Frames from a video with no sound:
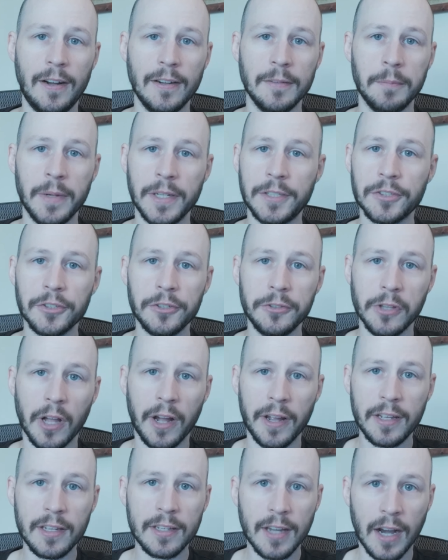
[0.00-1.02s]
Make sure you
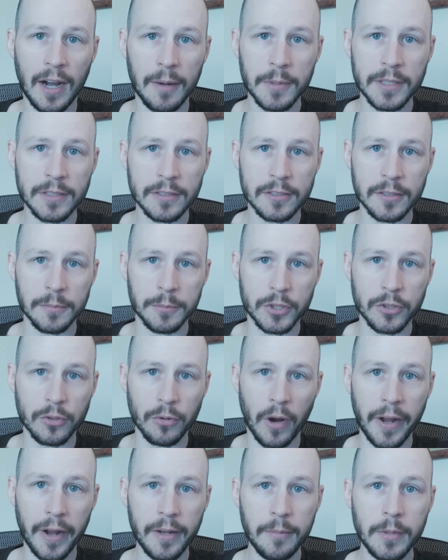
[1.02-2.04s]
like, comment,
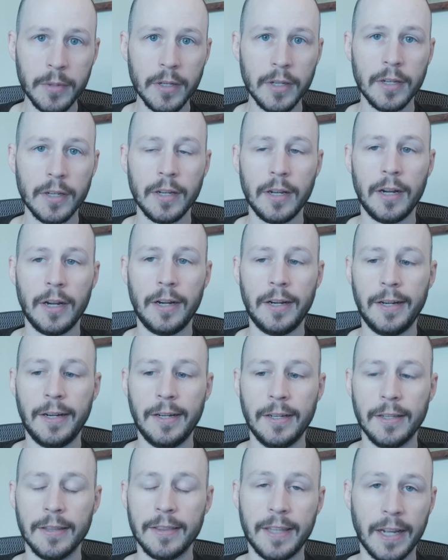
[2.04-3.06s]
subscribe.
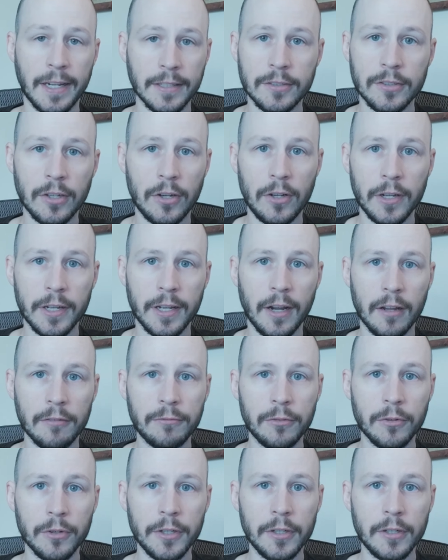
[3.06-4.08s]
That's all I got
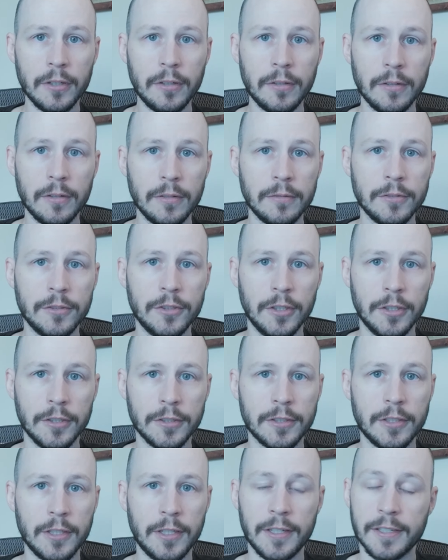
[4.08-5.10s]
for you.
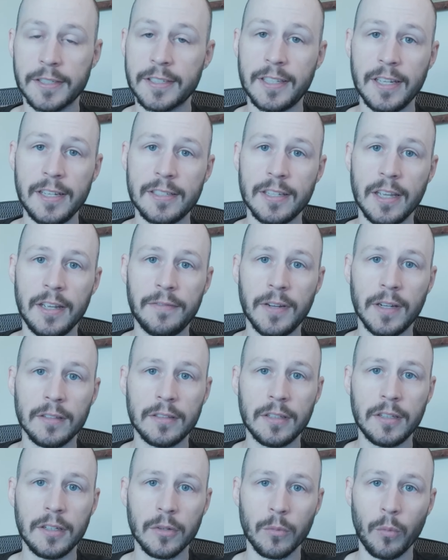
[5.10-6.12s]
Just stay safe out
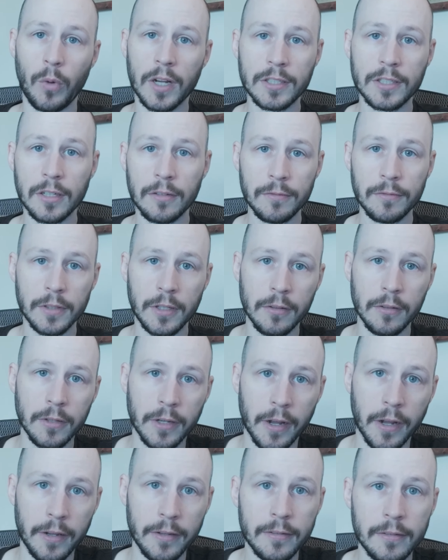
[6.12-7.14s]
there and watch out for the other
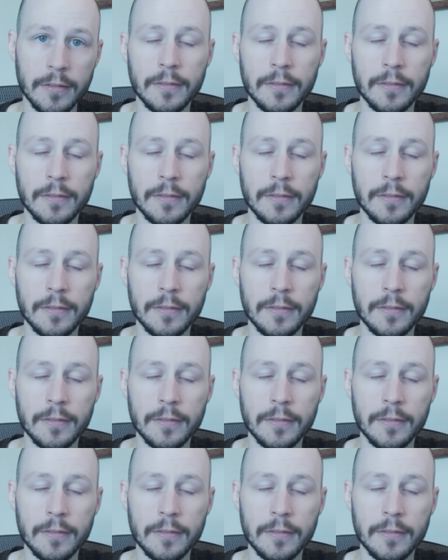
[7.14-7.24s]
guy.